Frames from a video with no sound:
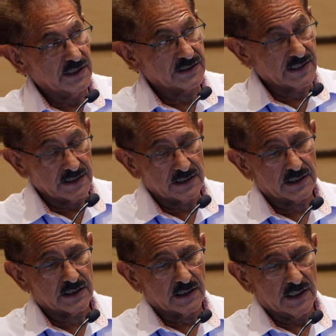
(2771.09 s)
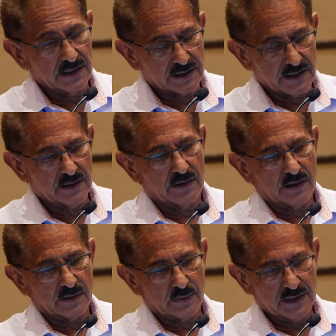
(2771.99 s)
It can it can
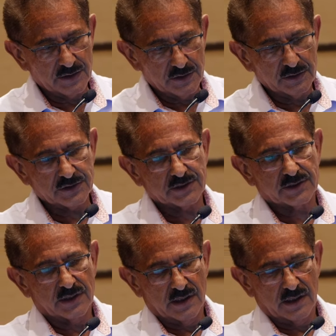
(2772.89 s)
induce